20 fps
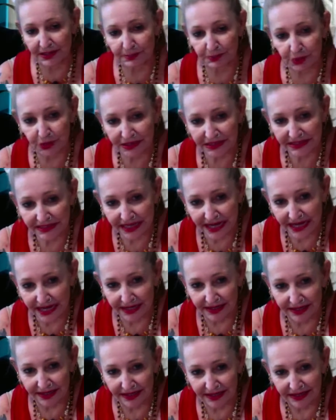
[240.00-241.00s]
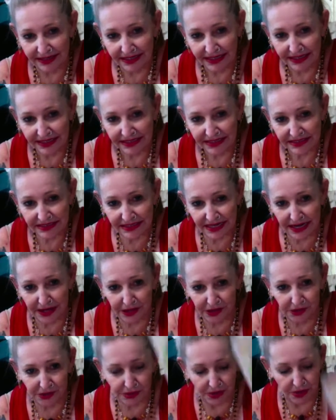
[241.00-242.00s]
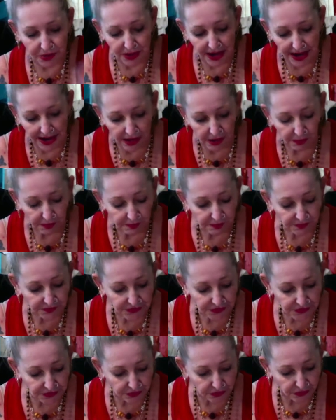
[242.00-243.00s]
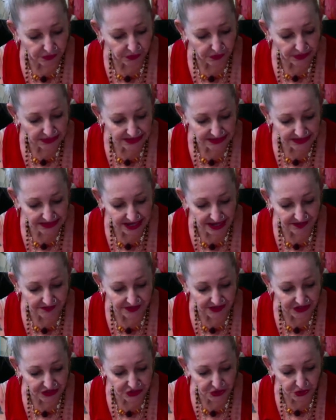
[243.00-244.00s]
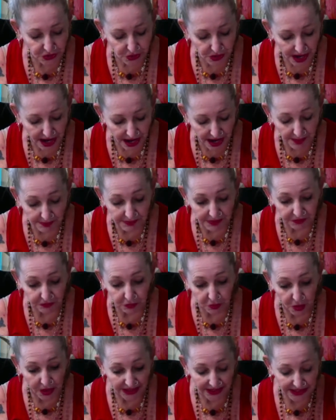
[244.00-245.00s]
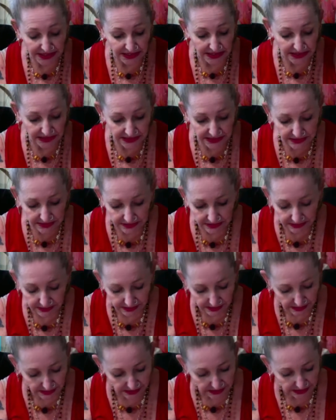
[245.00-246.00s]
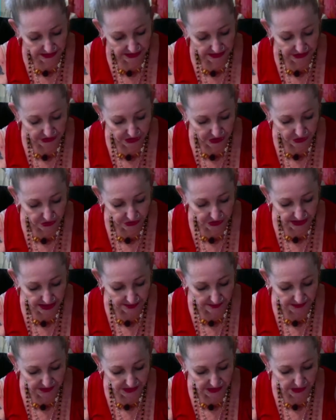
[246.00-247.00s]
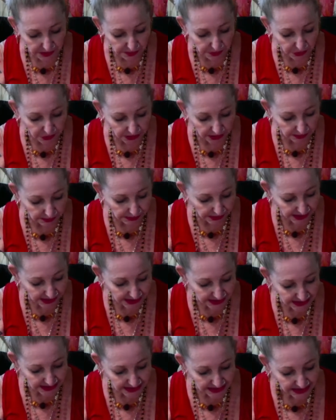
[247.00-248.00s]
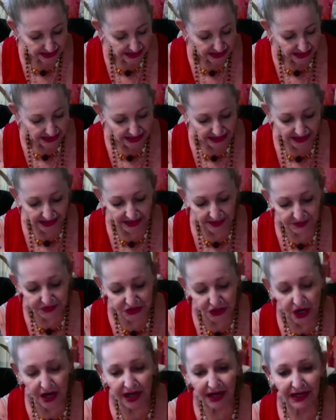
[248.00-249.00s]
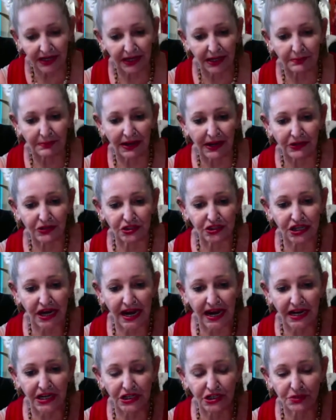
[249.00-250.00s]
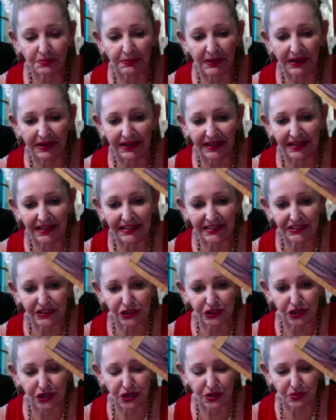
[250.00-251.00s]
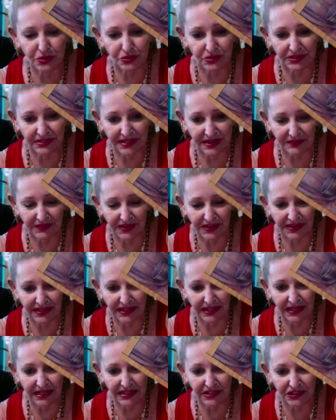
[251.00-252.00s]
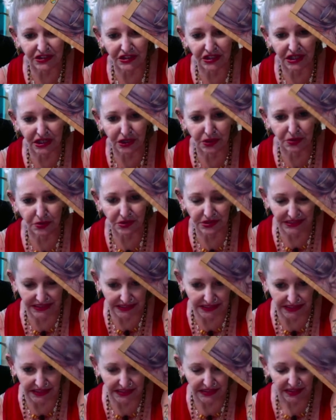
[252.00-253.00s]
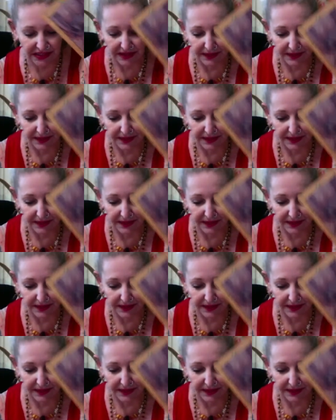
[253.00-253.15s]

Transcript: puts that scarecrow out to save his crop of what he's, you know, tempting to put in place. He keeps talking about change, but he skews everything, he skews it.